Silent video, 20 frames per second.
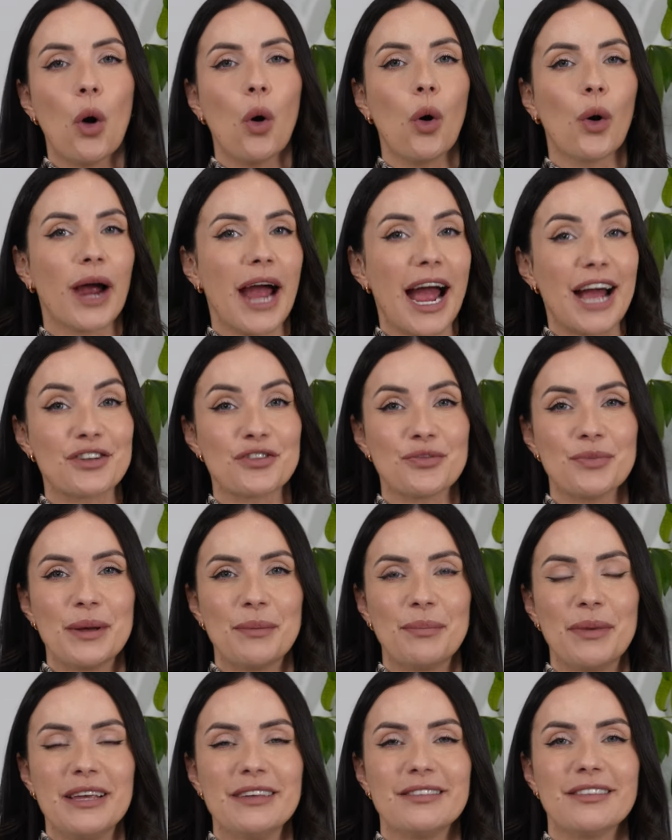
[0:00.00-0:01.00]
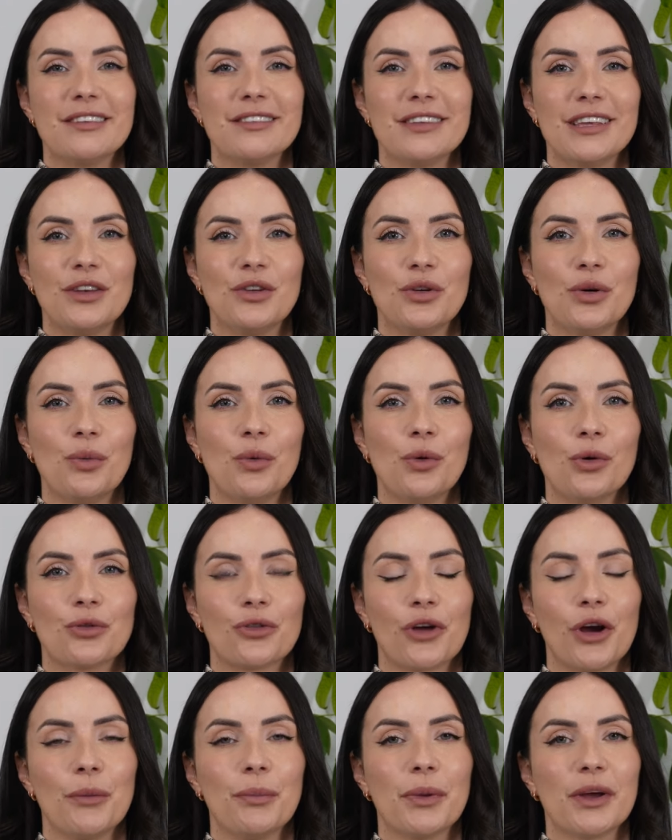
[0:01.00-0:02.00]
or cashmere pieces in your
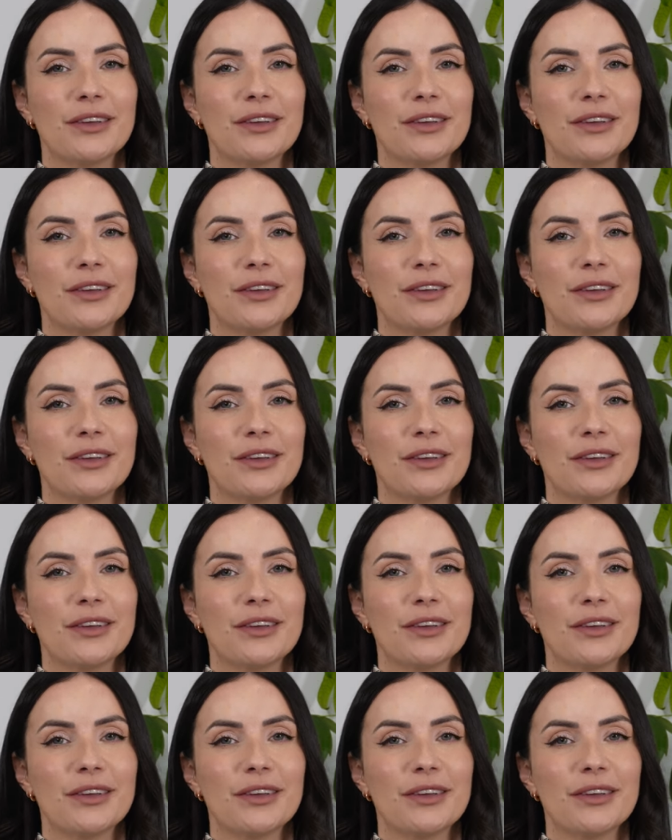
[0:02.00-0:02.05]
wardrobe,